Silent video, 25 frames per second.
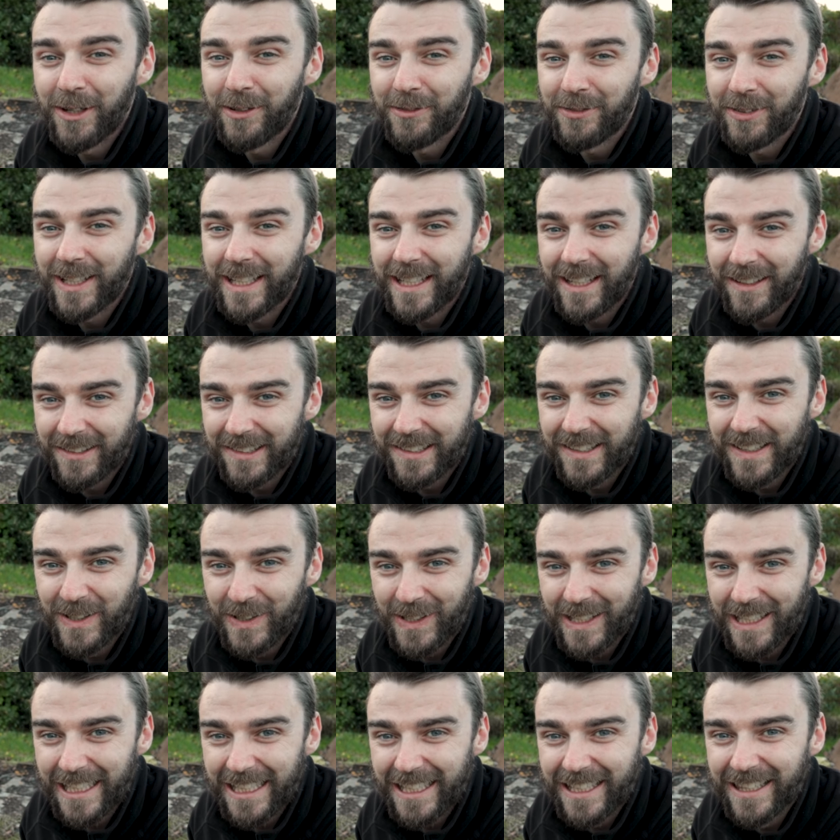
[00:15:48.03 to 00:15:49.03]
Hopefully I'll see you
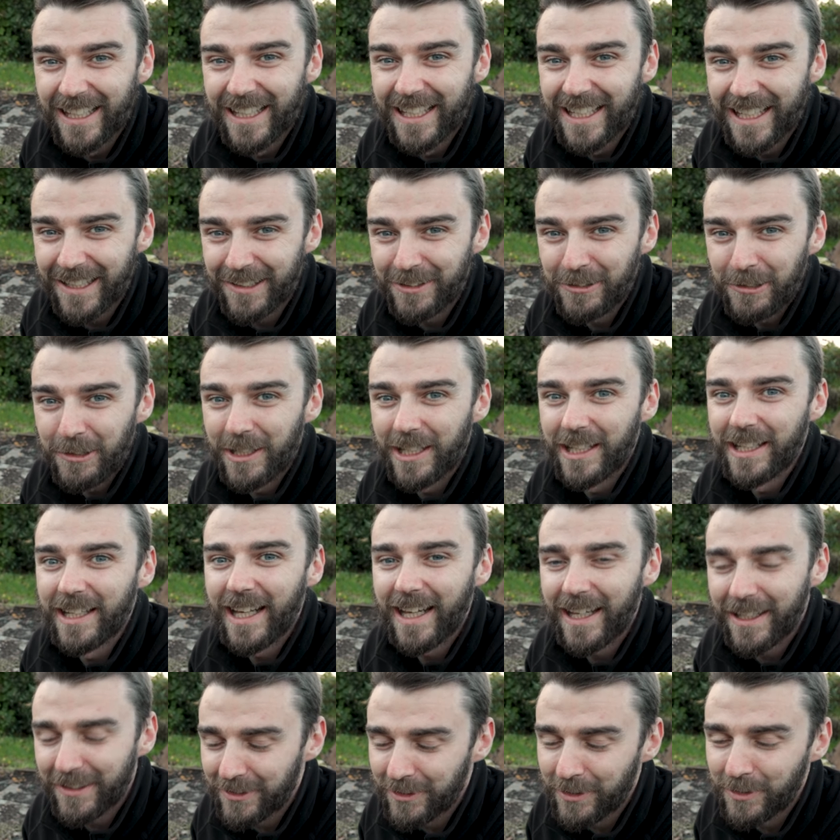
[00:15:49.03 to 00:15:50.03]
again in the next one. An
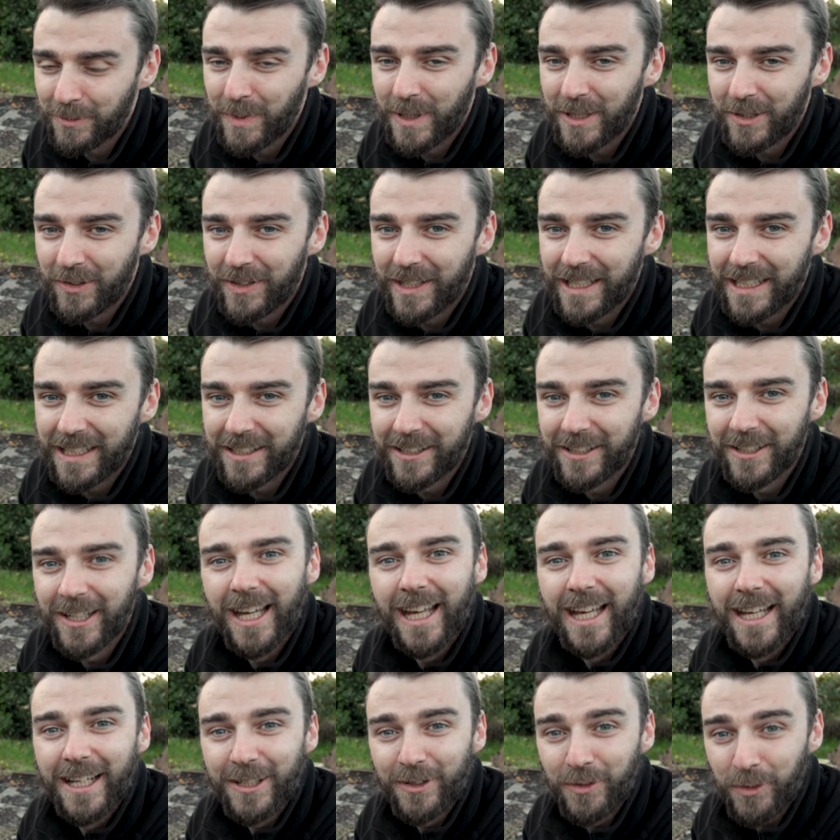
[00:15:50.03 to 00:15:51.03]
extra special thank you
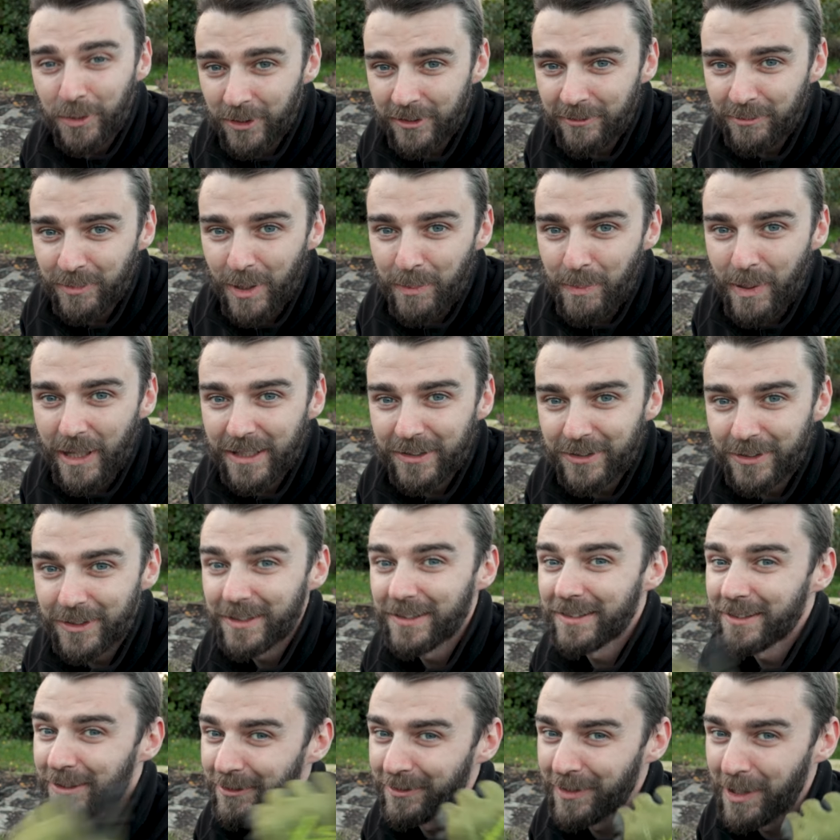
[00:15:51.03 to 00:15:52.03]
to all of my
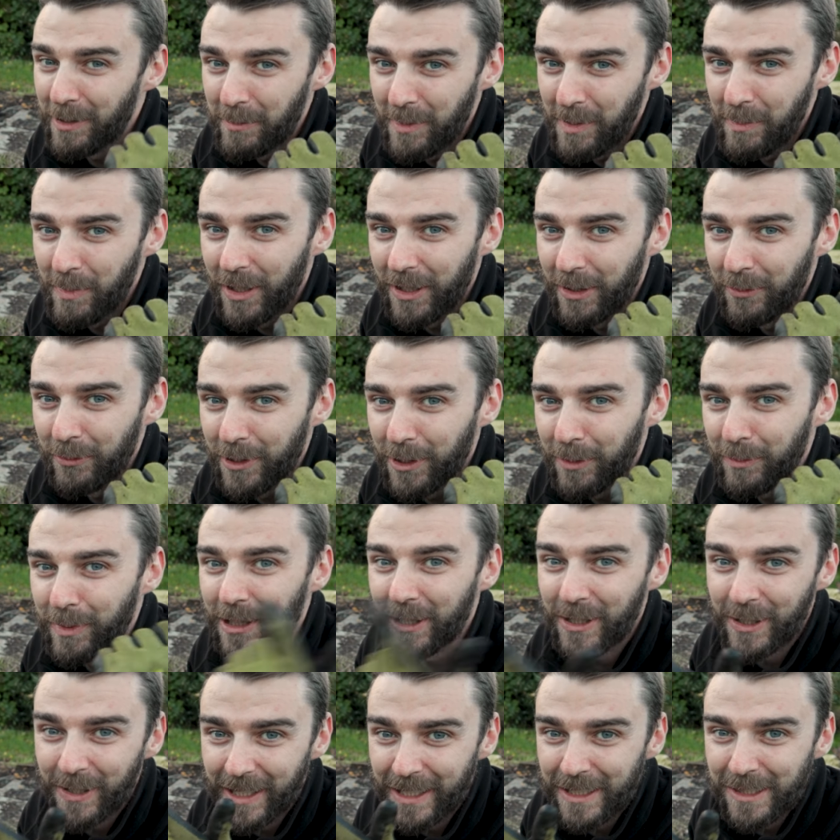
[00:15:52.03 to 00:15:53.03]
patrons who've helped me buy the
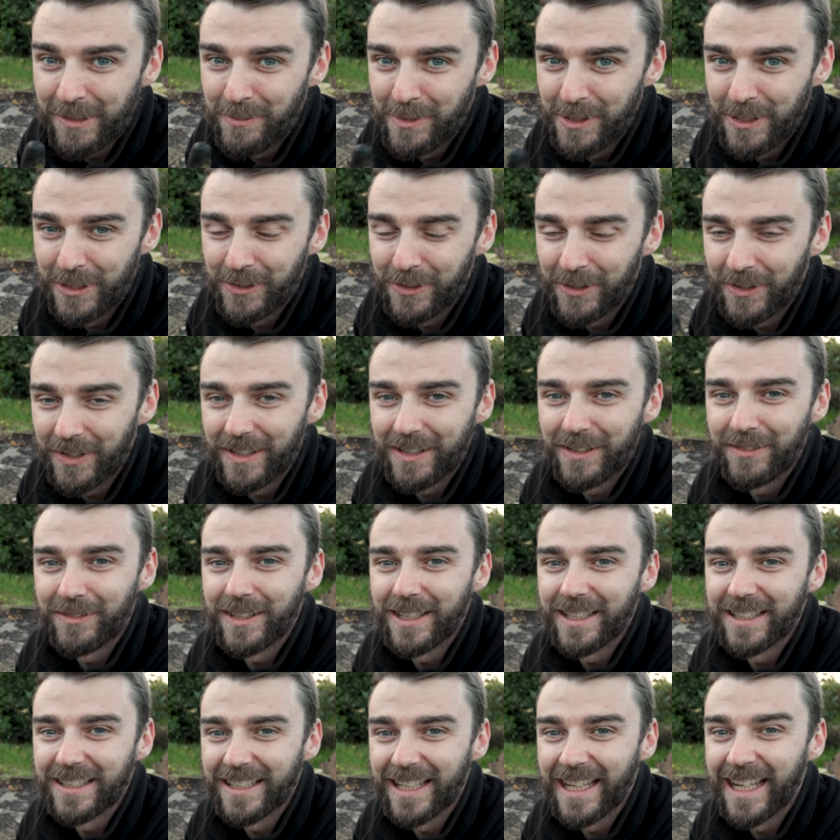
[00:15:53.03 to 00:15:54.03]
wheelbarrow and the manure that you've
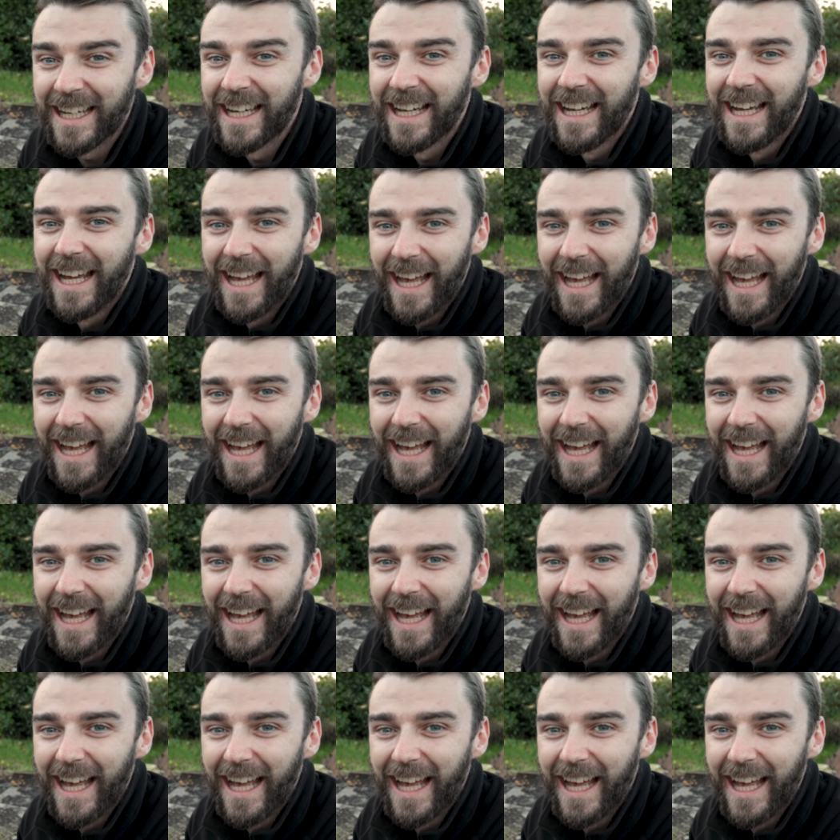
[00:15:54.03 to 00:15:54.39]
seen today.